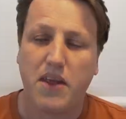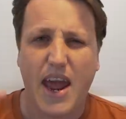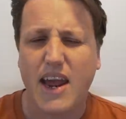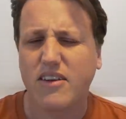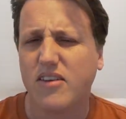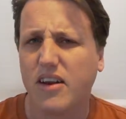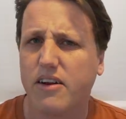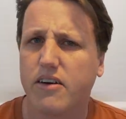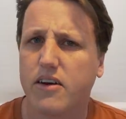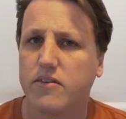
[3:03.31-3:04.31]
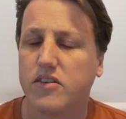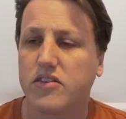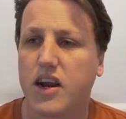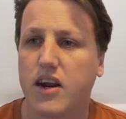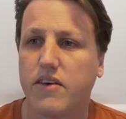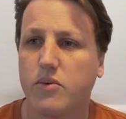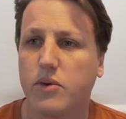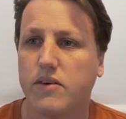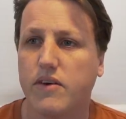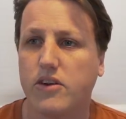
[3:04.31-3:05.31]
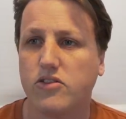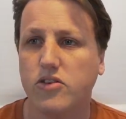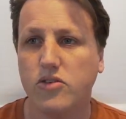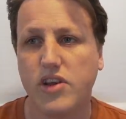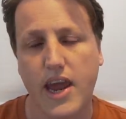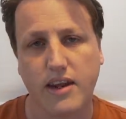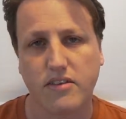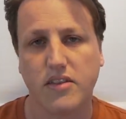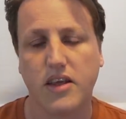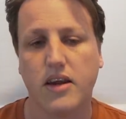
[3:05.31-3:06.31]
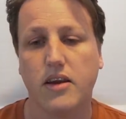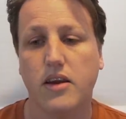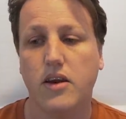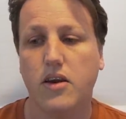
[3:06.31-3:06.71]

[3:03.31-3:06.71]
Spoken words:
the axle area of this caravan. We have our two tanks there.